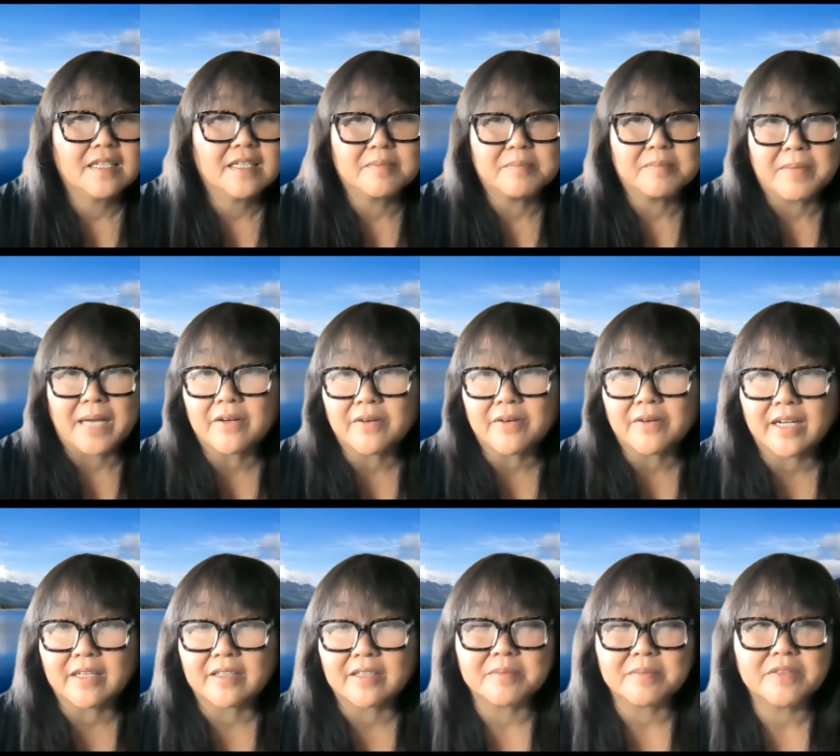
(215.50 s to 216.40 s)
uh,
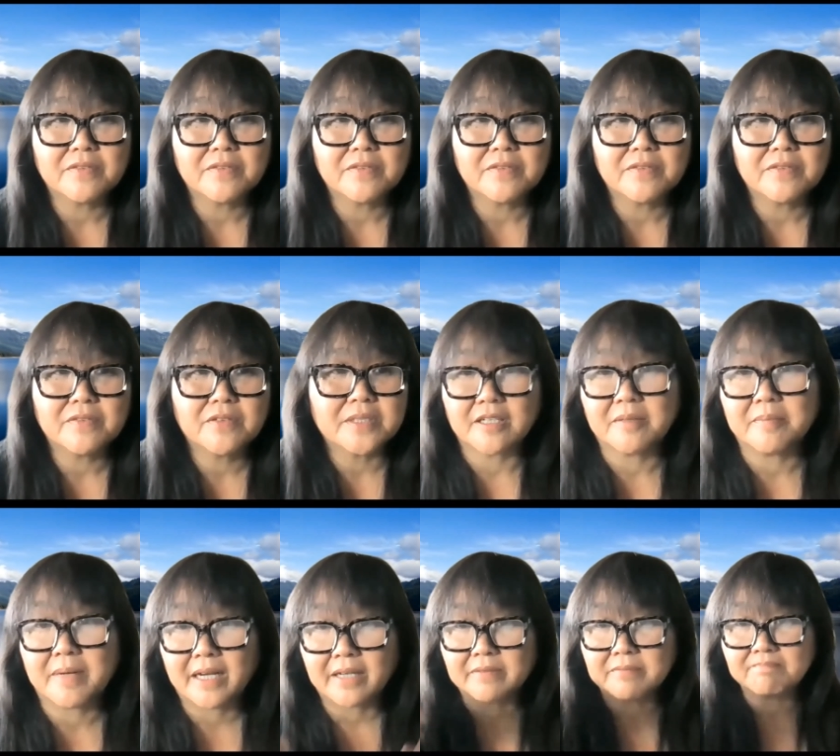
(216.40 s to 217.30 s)
background before we talk
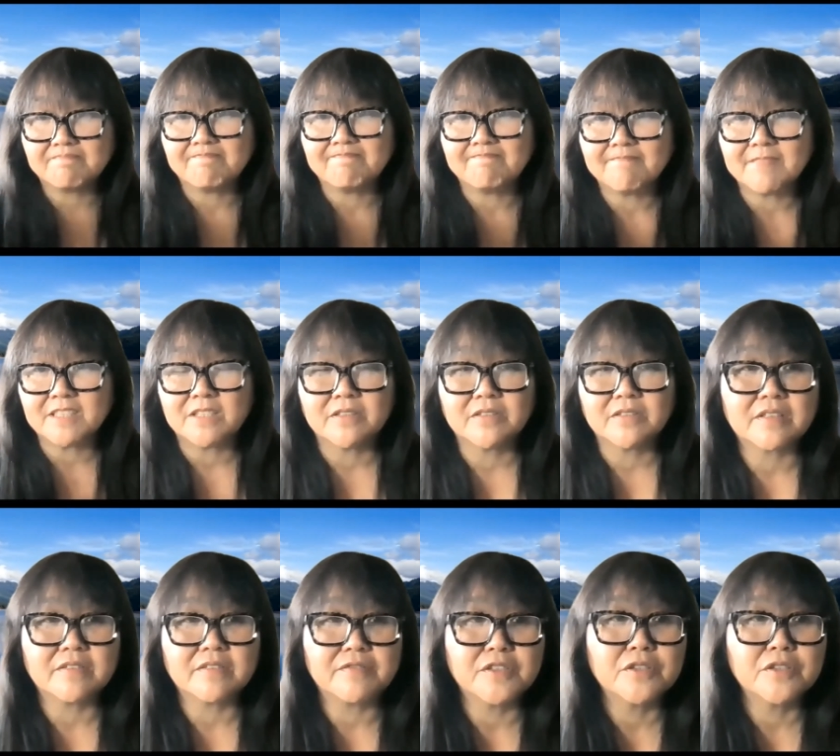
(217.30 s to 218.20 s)
about you
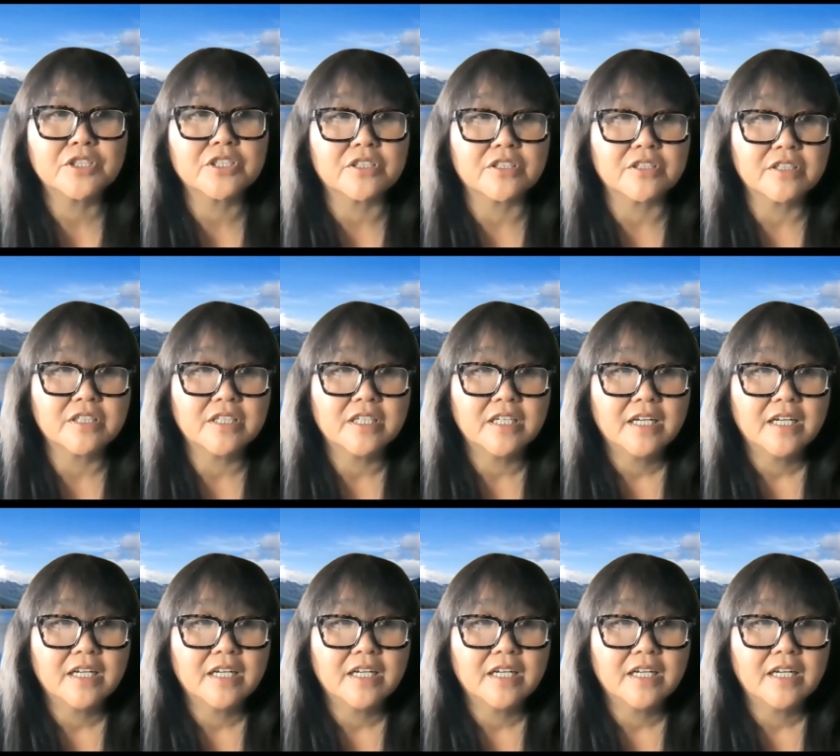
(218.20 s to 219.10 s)
know the future,
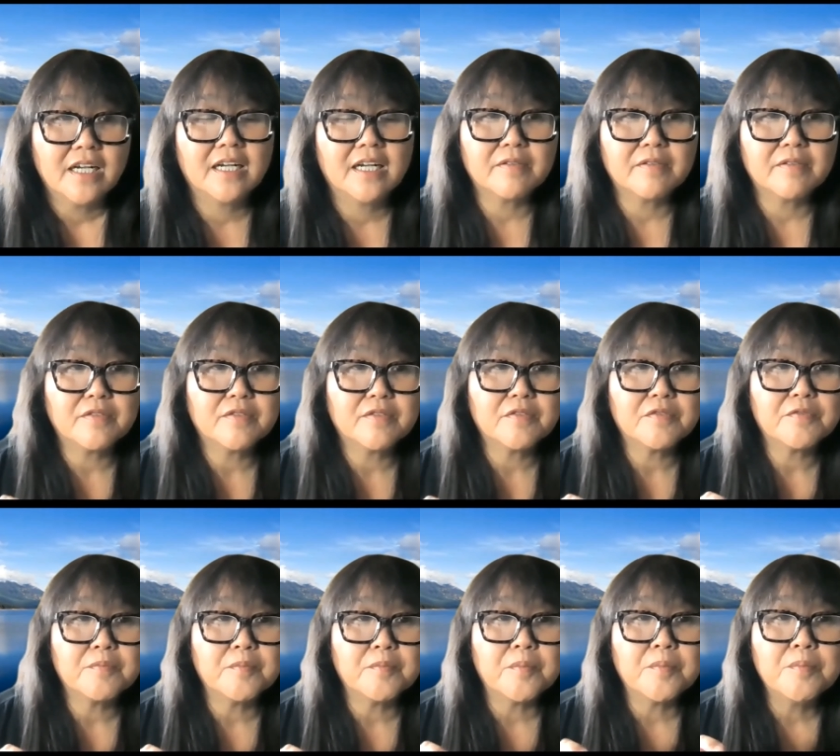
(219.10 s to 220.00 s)
uh,
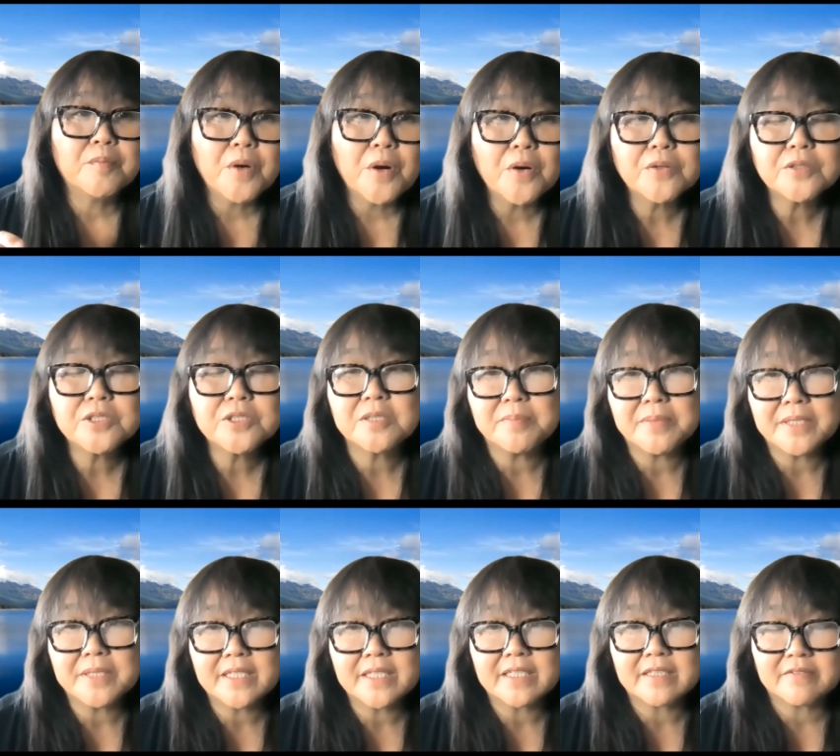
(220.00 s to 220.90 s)
most
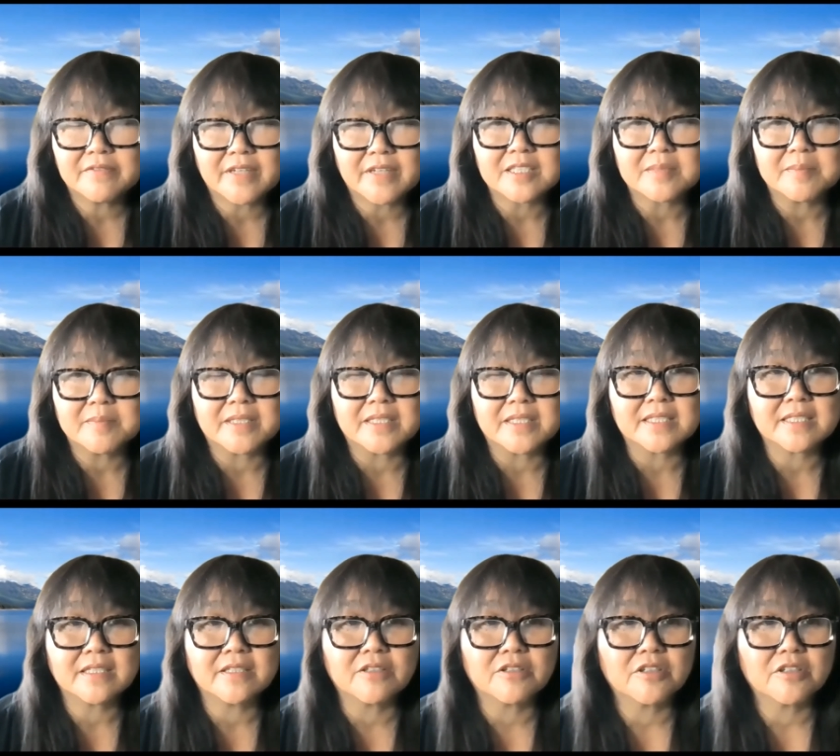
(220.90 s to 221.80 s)
big
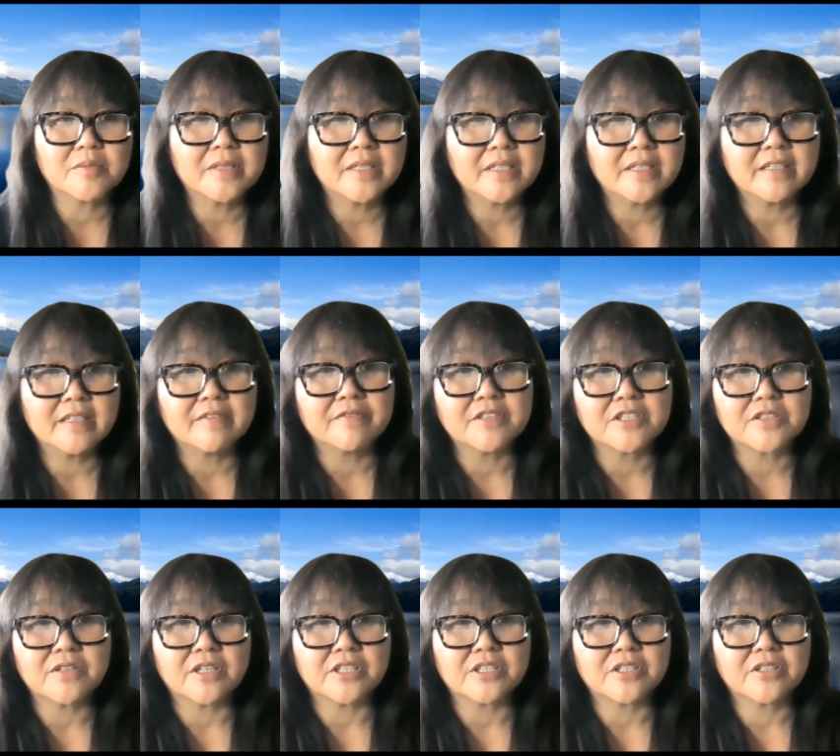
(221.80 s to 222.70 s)
investments in urban
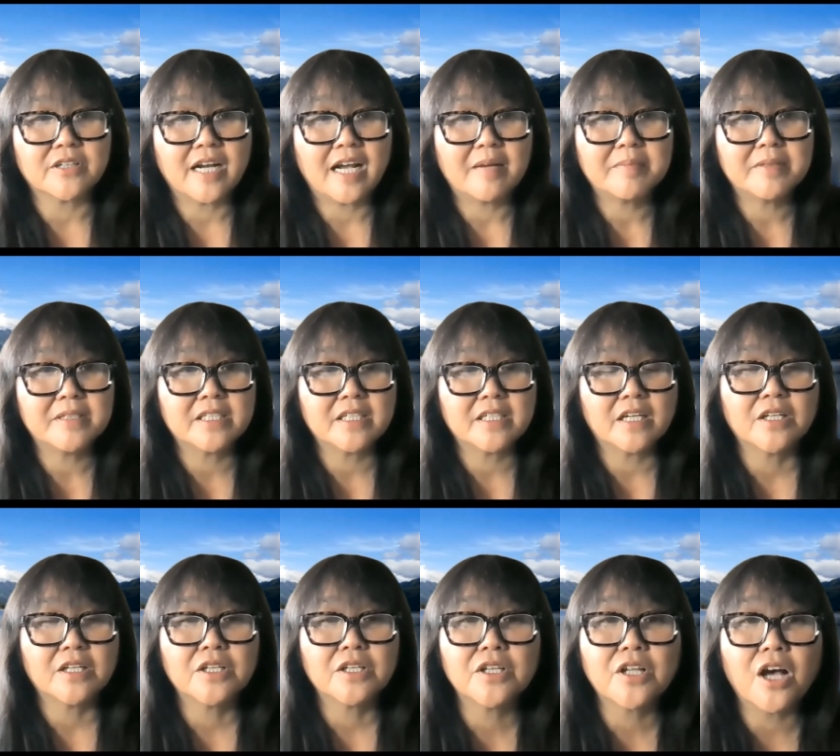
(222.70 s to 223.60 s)
infrastructure happened
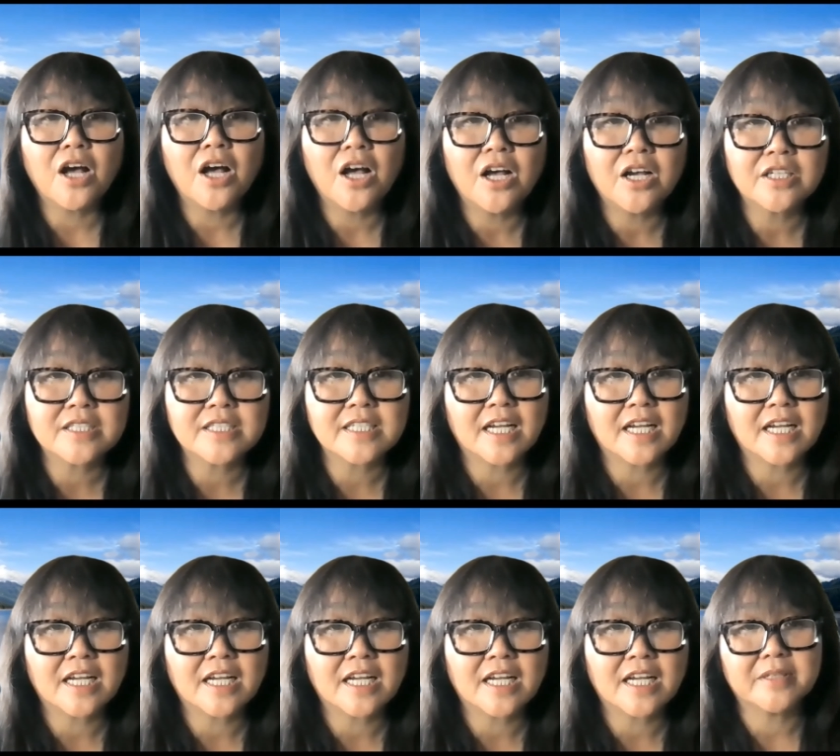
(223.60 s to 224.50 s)
a long
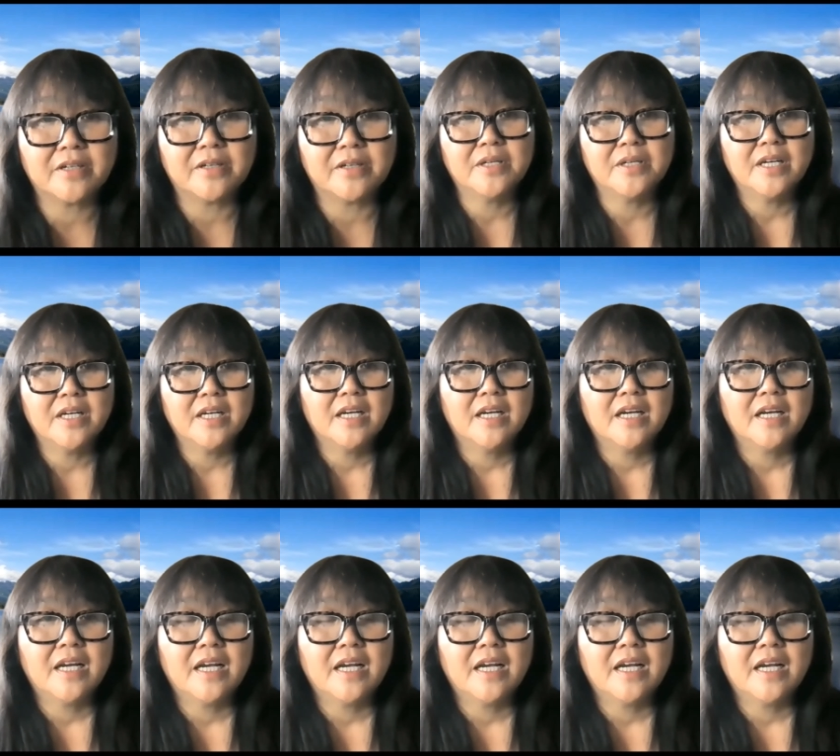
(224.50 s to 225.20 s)
time ago